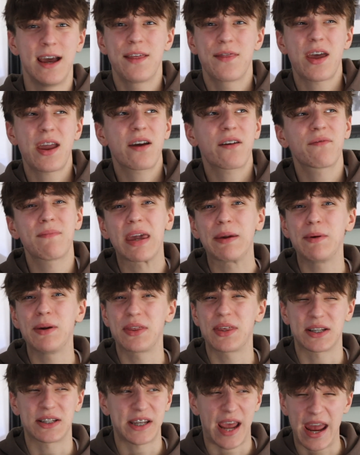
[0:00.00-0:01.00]
They have maybe
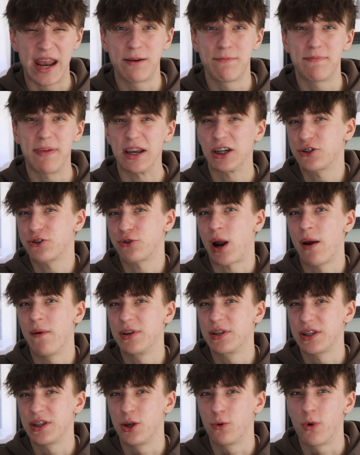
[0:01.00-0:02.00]
the 10 best
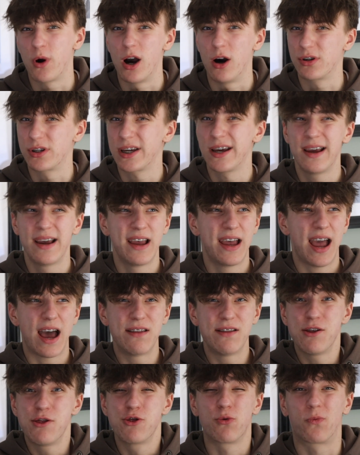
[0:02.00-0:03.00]
drivers in the world,
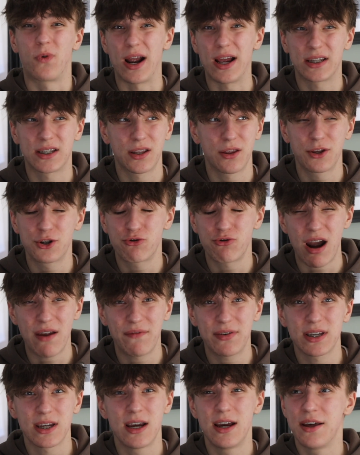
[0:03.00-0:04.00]
and then the rest of the
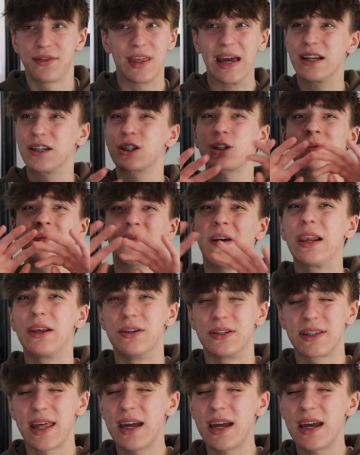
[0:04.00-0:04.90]
drivers, they're just fillers.